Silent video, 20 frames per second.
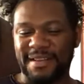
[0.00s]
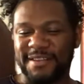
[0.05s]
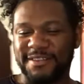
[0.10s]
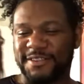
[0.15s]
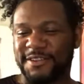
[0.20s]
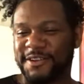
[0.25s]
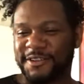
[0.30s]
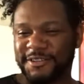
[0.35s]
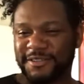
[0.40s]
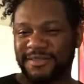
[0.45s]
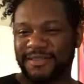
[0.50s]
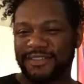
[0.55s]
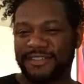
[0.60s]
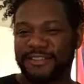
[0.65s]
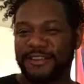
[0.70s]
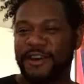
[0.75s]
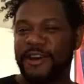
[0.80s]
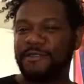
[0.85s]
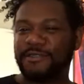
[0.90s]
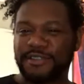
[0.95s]

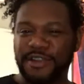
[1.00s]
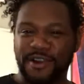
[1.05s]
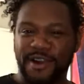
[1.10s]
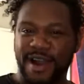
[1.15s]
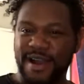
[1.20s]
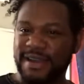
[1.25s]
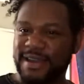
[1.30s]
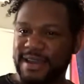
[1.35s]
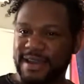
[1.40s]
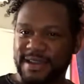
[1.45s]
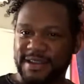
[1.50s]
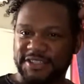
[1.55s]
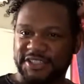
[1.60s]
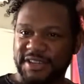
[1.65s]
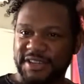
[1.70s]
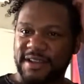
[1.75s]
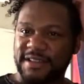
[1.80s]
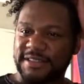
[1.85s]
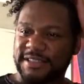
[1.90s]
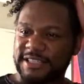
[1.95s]
So it was her idea to
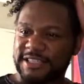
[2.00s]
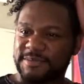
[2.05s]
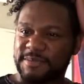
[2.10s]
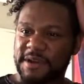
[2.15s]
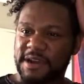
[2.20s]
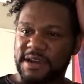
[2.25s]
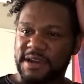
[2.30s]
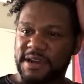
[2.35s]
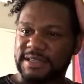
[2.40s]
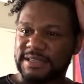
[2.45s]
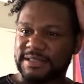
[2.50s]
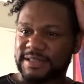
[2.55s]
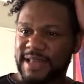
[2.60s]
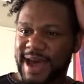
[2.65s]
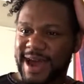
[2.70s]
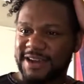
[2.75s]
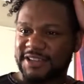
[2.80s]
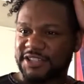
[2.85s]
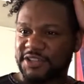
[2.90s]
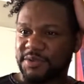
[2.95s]
share this experience, and it's
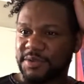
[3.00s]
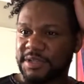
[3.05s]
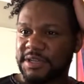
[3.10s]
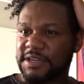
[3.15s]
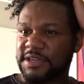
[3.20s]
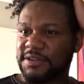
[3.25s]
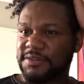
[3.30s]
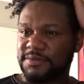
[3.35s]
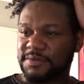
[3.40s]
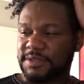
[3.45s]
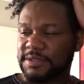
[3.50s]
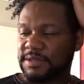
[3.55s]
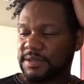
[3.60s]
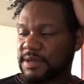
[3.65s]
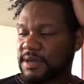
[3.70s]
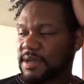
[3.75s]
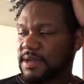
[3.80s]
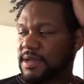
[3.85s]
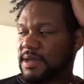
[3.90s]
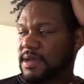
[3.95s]
actually a really good one.
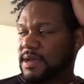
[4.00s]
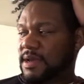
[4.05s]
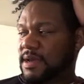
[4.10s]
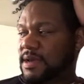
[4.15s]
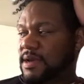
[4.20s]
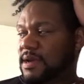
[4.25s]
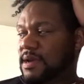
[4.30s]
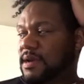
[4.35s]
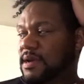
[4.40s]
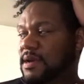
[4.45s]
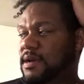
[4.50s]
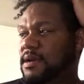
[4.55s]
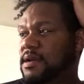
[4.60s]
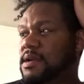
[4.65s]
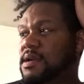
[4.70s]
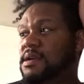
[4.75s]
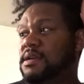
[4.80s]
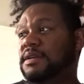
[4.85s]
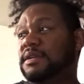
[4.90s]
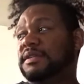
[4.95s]

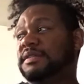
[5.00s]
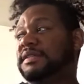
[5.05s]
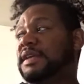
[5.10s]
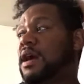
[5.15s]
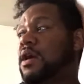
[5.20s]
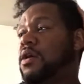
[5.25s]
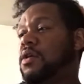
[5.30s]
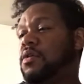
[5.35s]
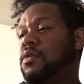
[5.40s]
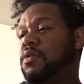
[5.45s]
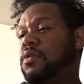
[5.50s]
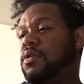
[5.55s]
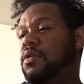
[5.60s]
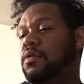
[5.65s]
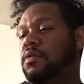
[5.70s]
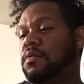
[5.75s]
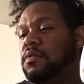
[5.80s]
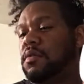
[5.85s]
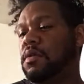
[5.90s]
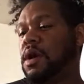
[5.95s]
So,
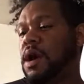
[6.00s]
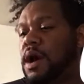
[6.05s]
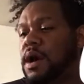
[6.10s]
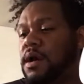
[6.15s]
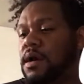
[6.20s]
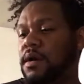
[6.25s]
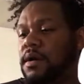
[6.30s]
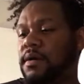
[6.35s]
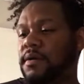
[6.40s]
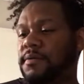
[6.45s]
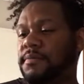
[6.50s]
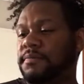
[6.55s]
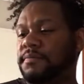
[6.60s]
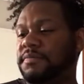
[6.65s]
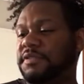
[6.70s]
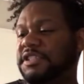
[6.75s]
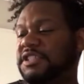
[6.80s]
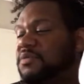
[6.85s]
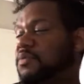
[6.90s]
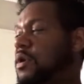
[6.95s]

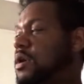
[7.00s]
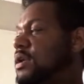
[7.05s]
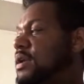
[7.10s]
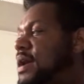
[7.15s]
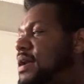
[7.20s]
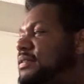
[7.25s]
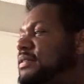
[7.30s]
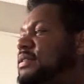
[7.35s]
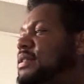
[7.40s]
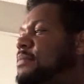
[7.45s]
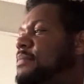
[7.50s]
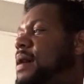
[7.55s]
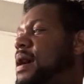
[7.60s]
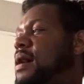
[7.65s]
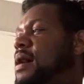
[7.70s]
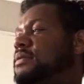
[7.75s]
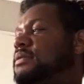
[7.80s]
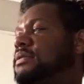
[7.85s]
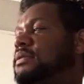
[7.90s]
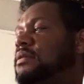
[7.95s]
she's working. Can I see the
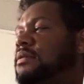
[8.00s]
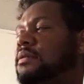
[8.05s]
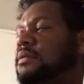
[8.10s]
box?